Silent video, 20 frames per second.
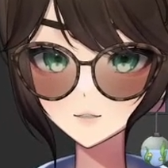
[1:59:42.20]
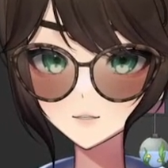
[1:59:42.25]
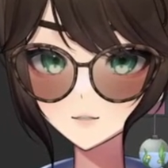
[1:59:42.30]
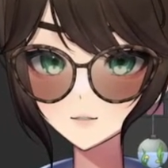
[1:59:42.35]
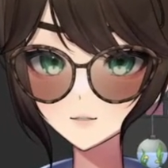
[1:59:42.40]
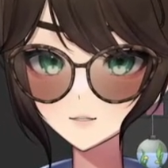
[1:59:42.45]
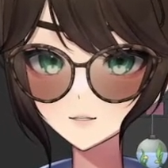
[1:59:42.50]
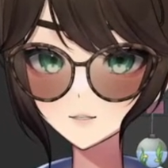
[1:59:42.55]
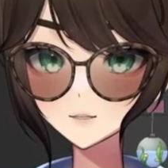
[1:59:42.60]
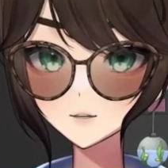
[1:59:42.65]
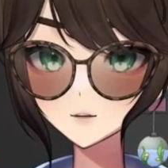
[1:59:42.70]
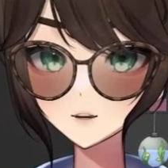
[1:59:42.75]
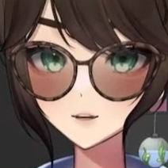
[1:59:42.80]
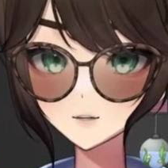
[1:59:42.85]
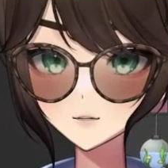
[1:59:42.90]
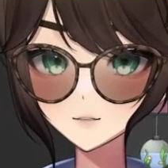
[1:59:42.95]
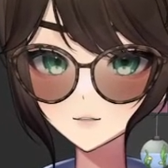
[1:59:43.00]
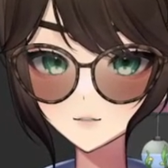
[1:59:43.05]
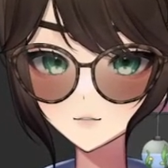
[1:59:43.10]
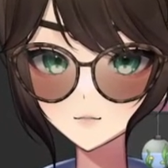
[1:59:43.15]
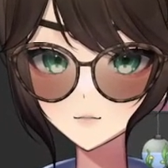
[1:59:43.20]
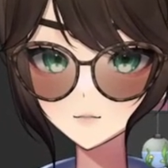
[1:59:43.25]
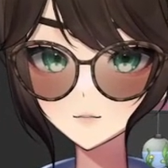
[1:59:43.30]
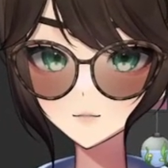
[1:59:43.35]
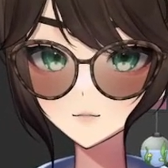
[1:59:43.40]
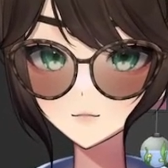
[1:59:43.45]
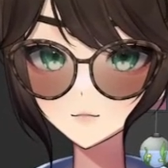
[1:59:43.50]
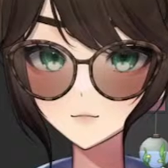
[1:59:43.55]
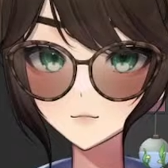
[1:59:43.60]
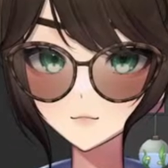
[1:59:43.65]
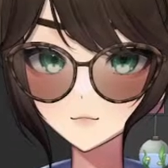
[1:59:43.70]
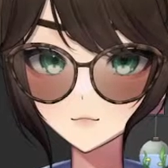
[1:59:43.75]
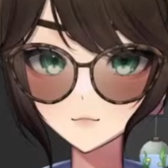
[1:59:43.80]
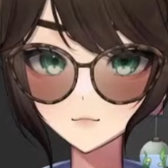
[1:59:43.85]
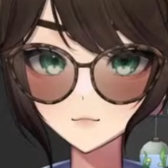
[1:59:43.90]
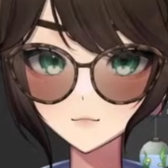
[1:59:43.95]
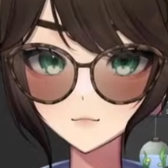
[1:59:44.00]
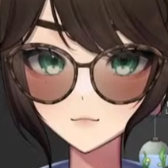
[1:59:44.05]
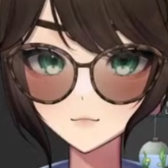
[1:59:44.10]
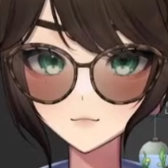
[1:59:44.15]
I think we'll be okay without the little bit we're
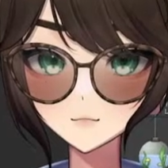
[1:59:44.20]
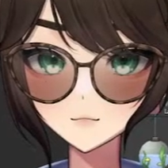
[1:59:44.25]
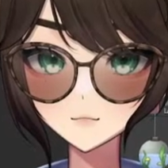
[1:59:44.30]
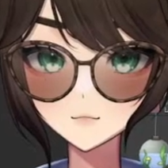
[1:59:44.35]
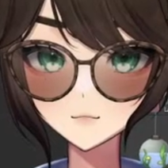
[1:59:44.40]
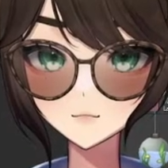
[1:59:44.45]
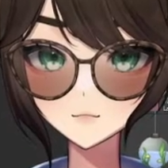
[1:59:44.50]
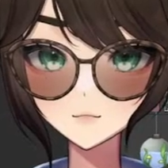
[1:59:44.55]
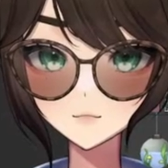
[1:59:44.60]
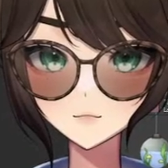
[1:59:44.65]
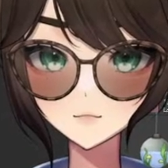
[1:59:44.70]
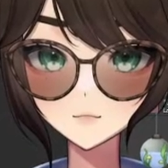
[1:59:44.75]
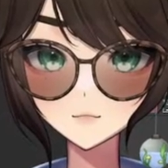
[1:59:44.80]
losing.